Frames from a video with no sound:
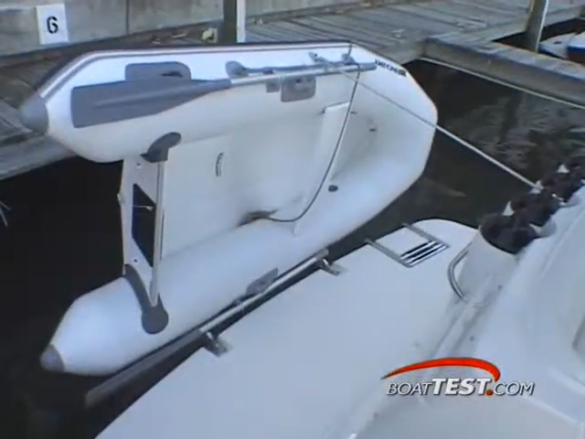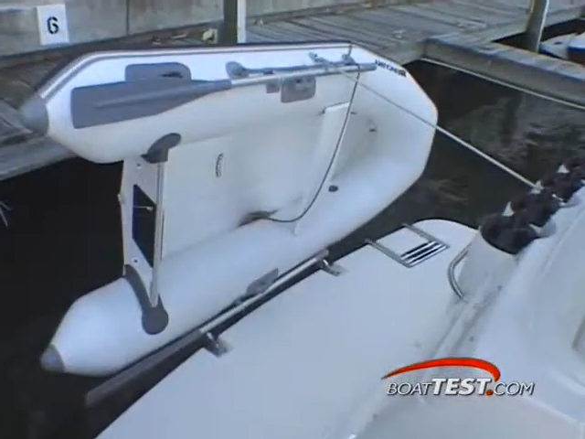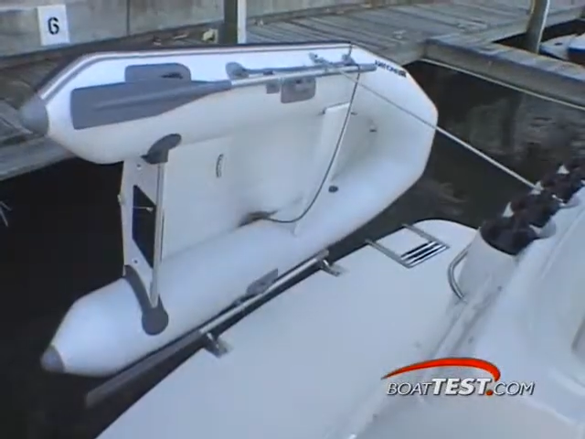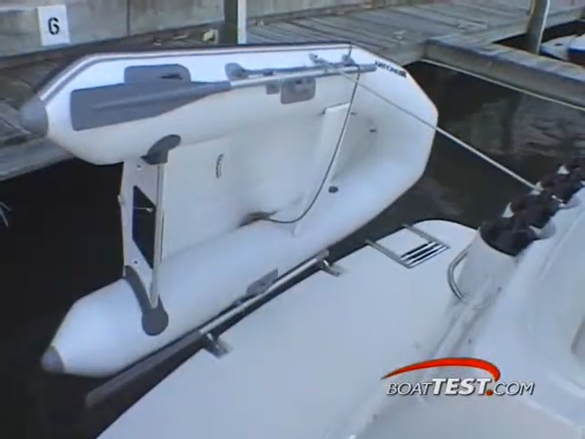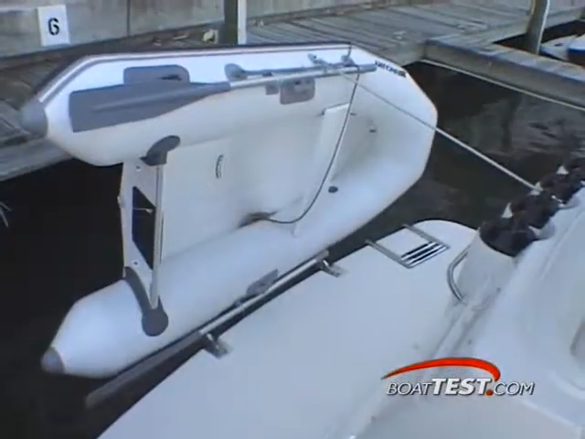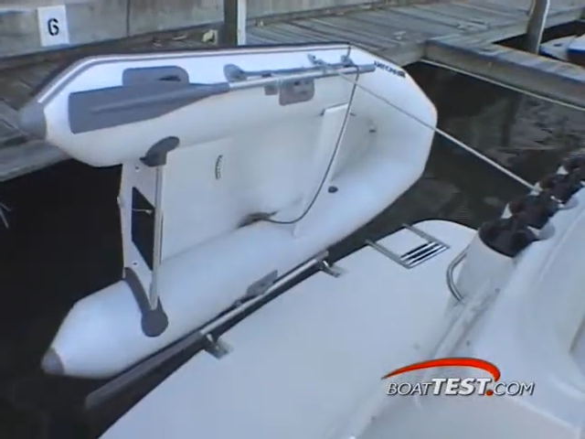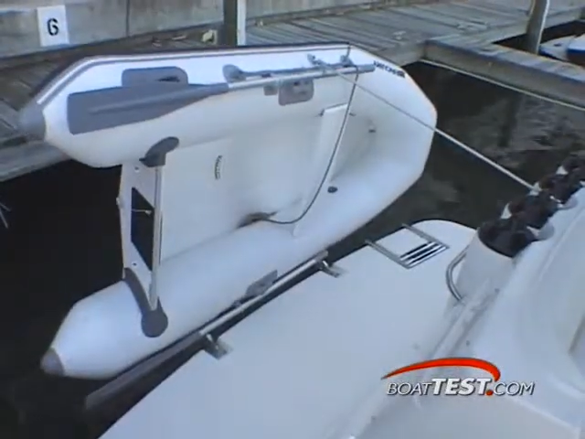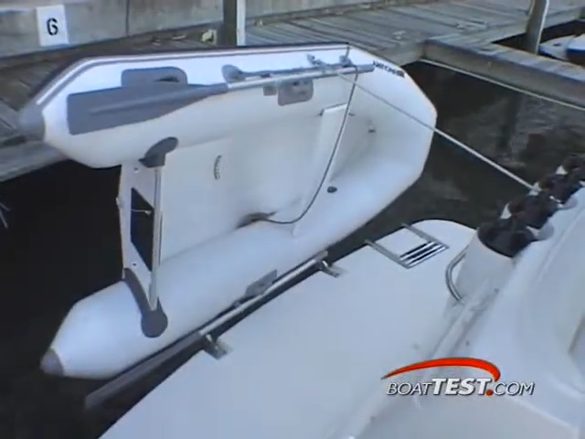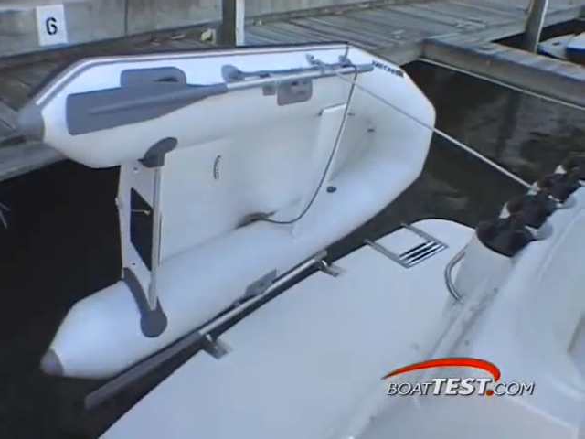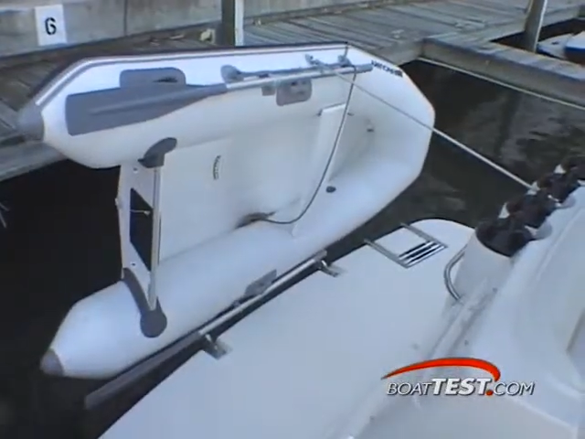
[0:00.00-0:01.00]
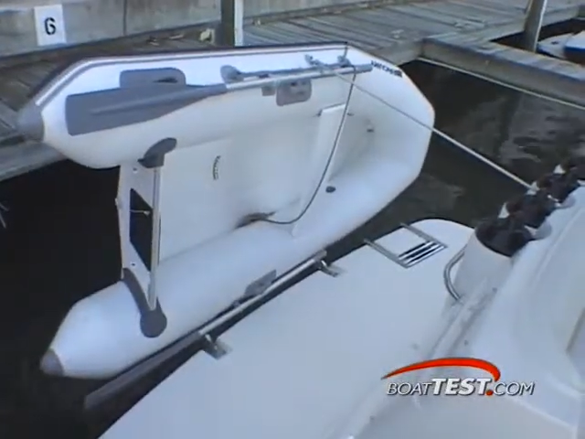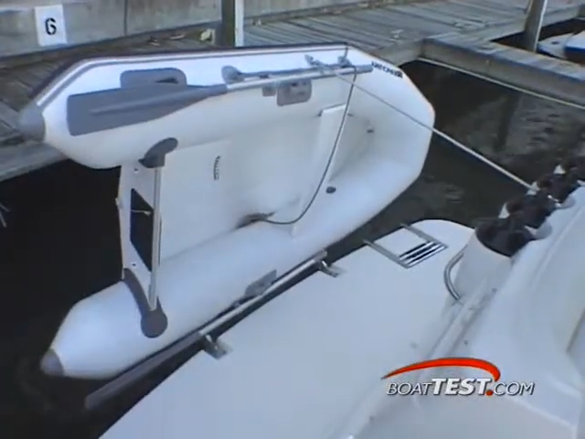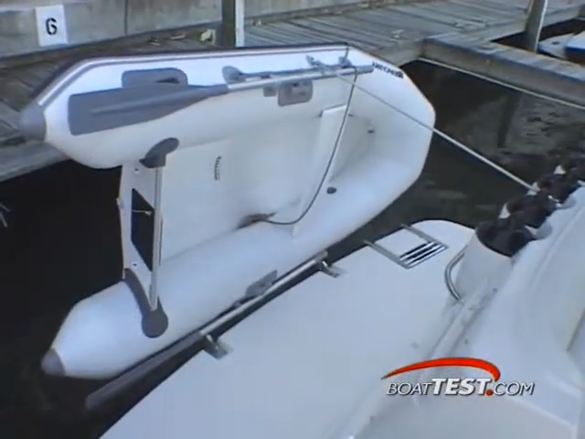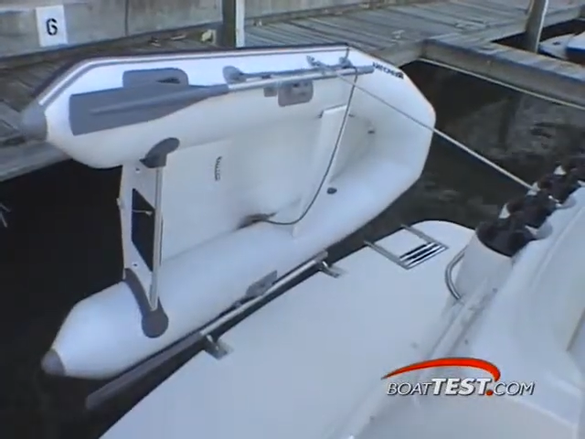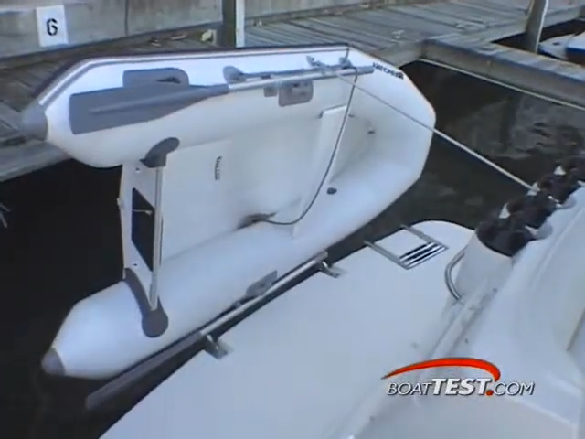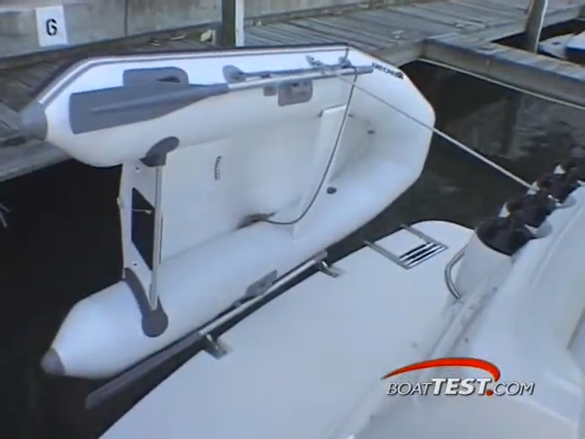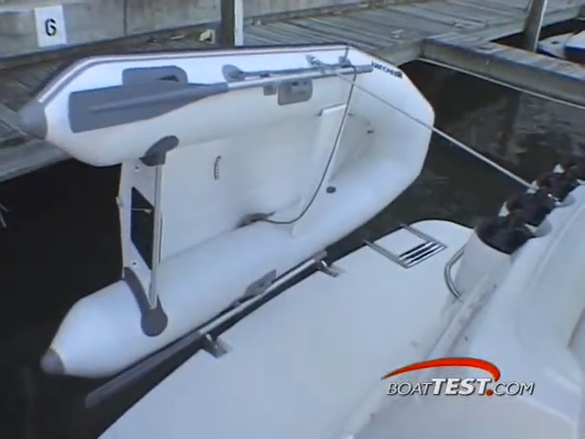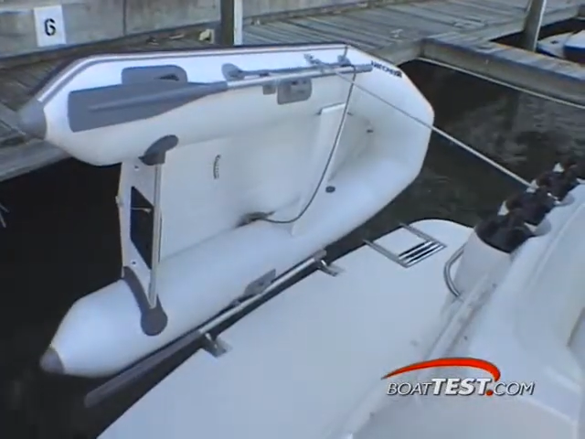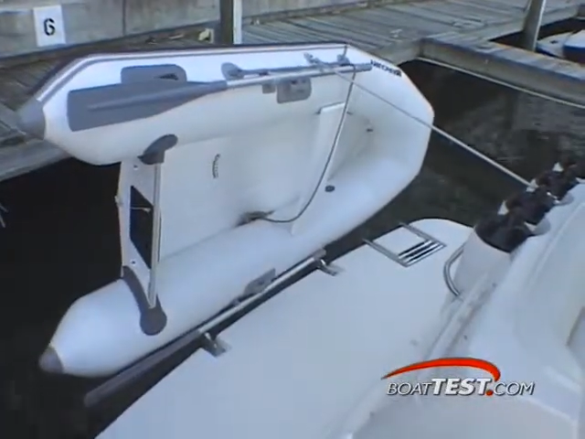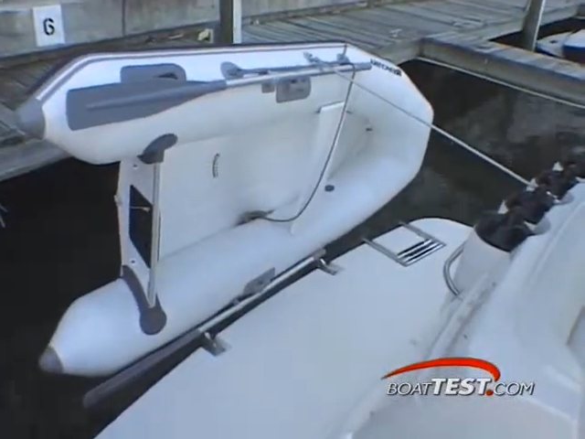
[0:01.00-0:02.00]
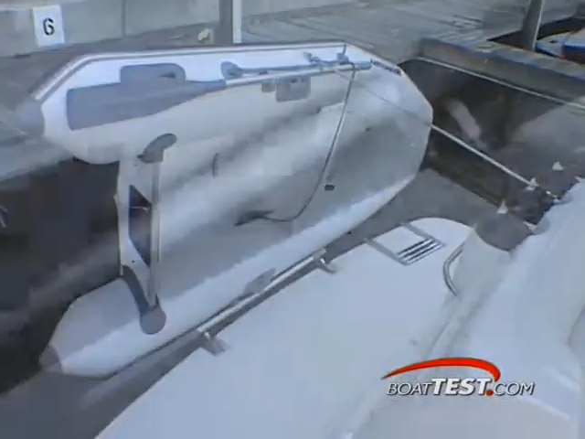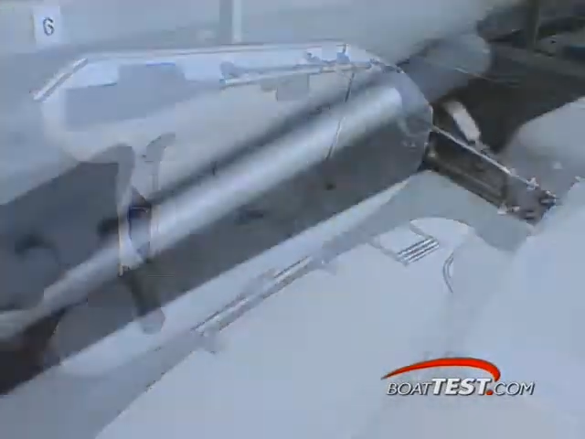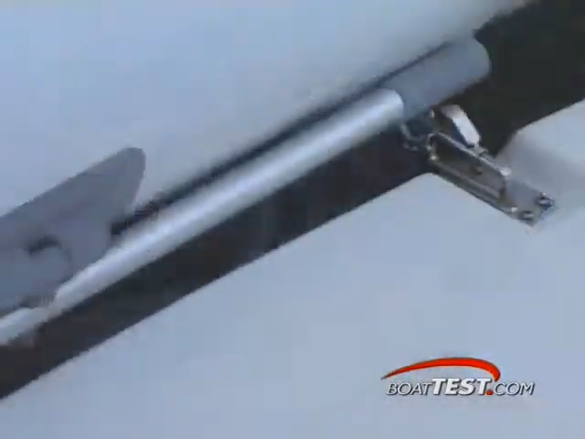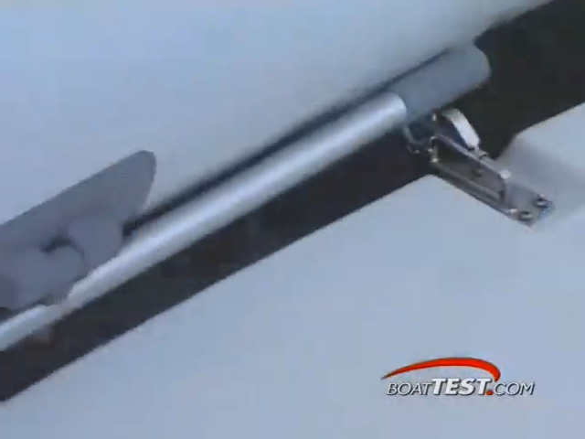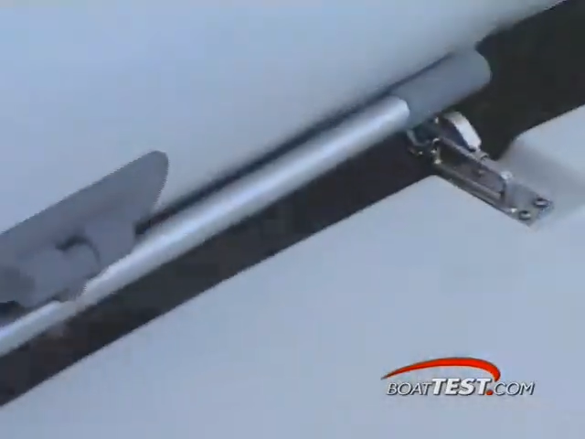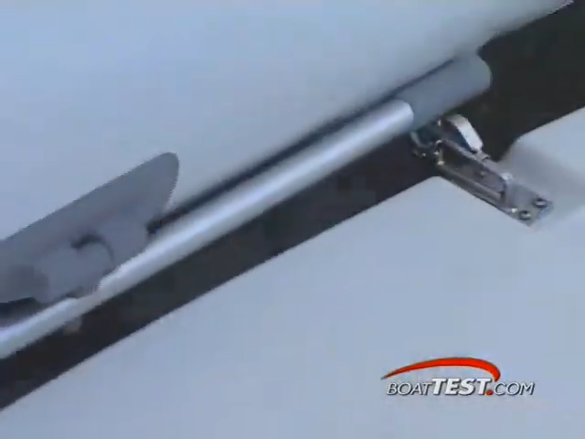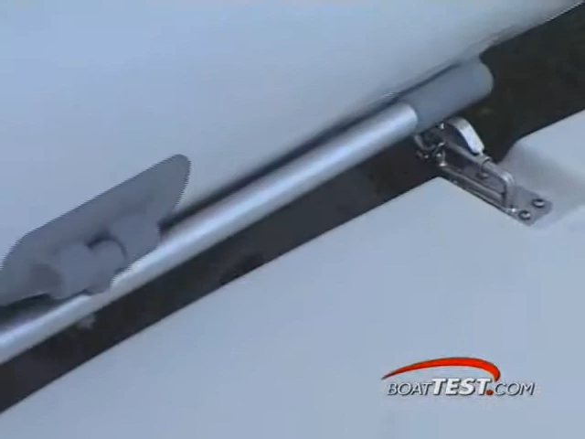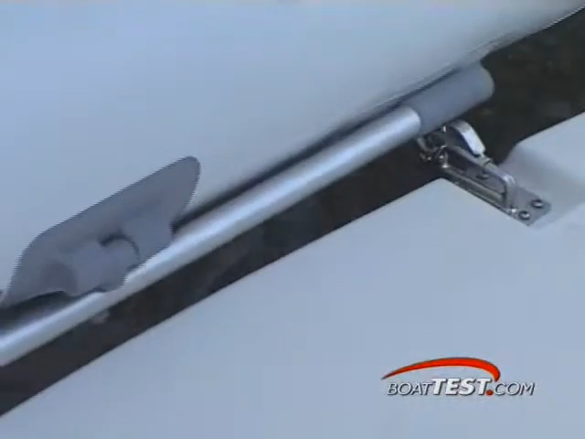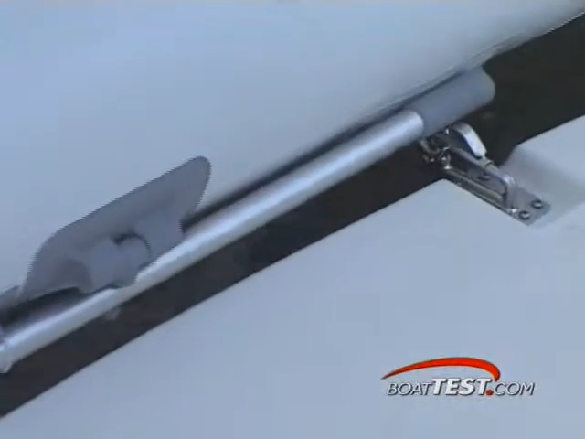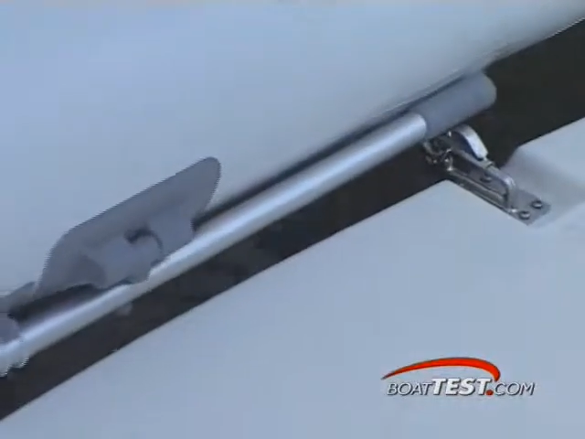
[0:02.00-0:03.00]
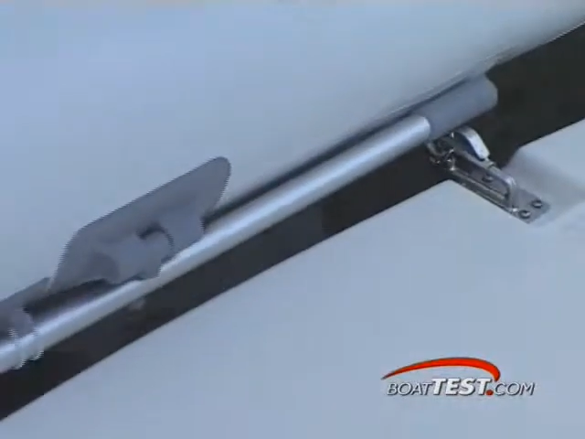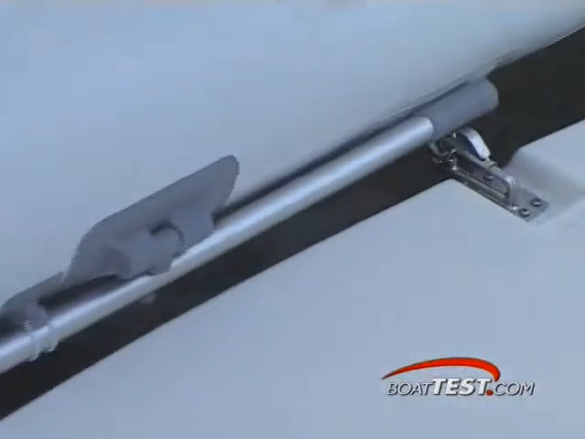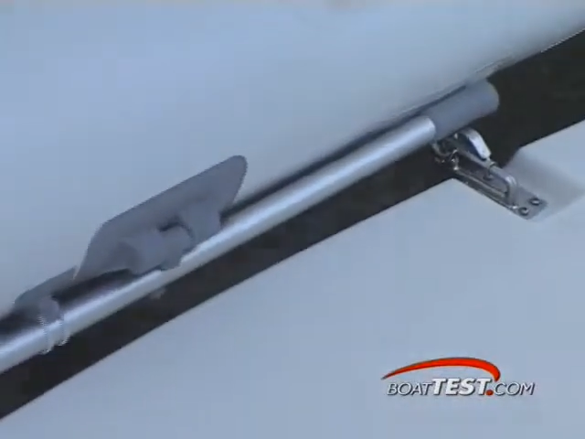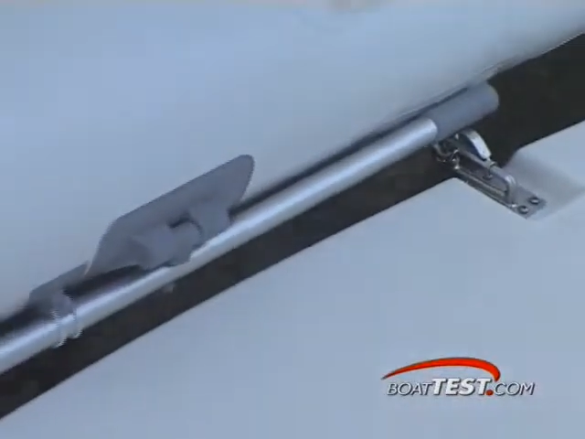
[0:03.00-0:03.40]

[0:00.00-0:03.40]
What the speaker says: (no speaker visible)